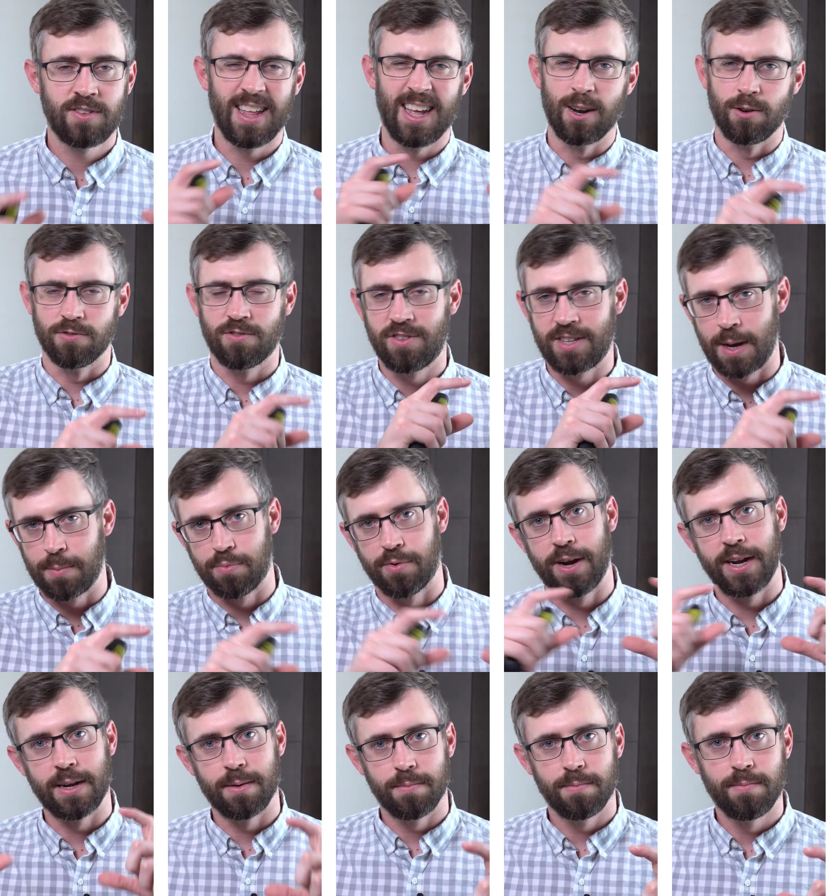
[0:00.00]
They don't
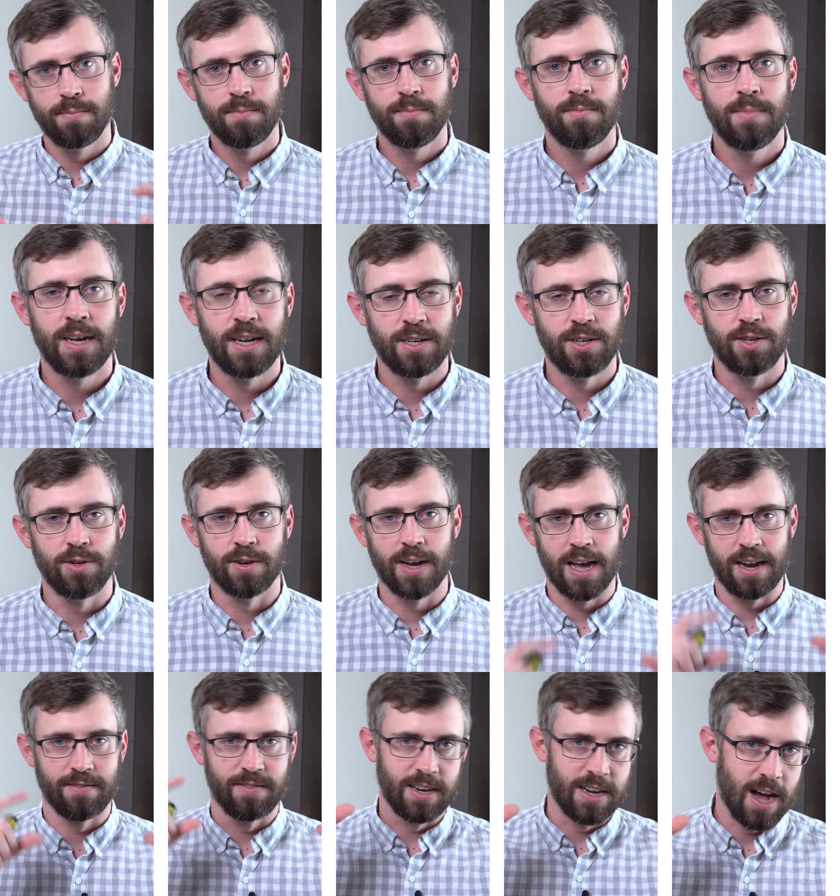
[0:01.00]
separate them into
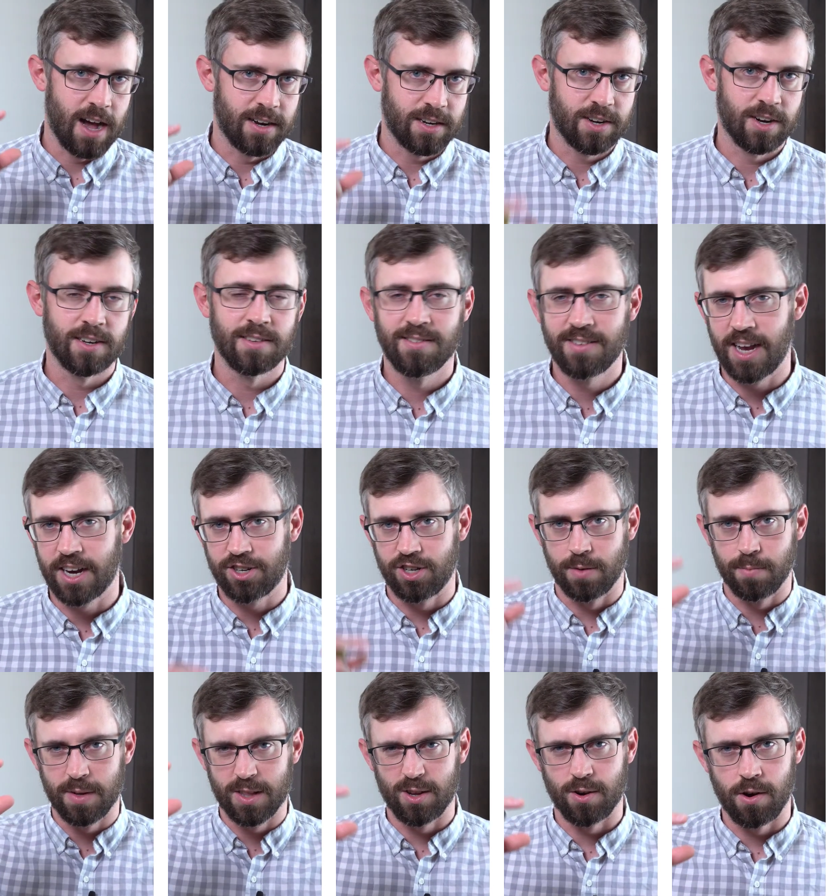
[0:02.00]
kind of a non-current
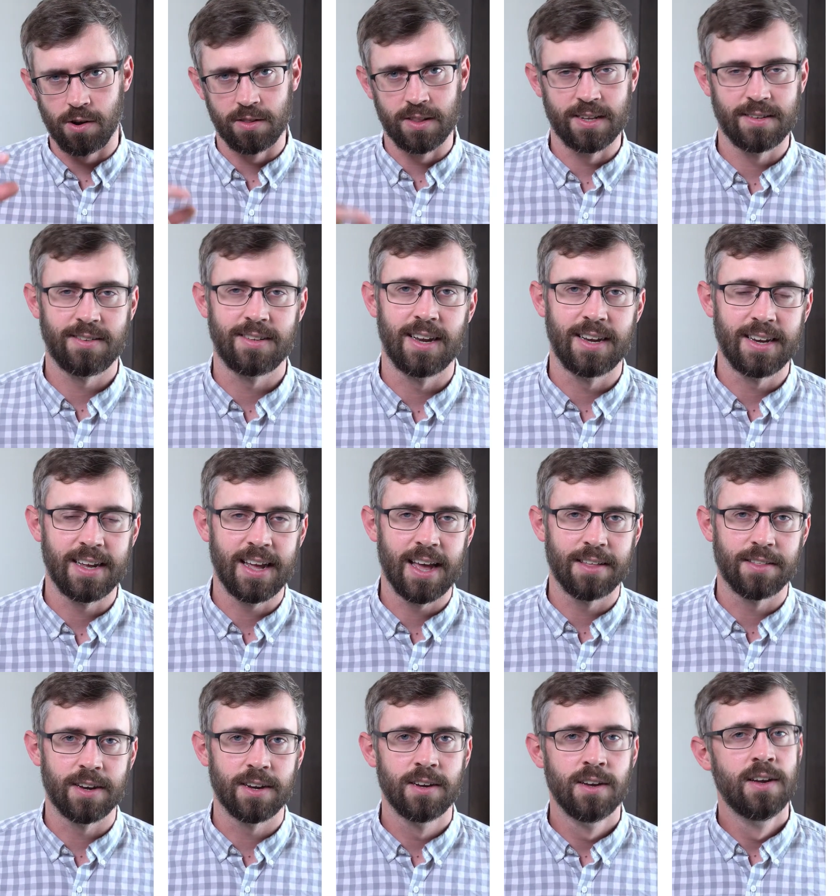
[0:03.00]
section, but they're all listed
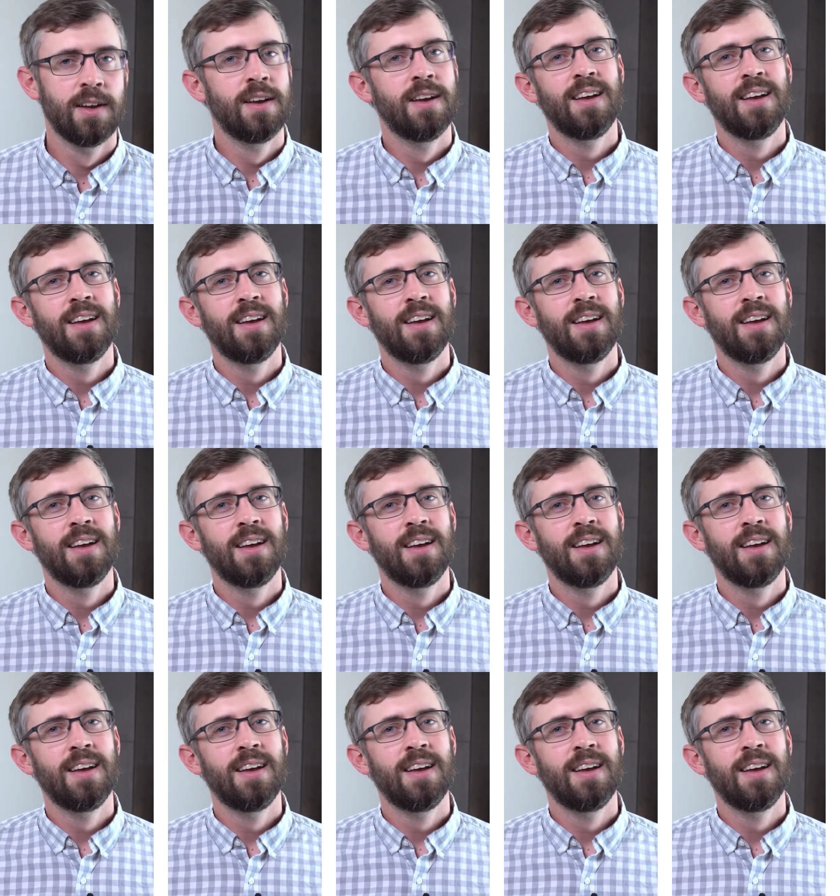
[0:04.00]
together.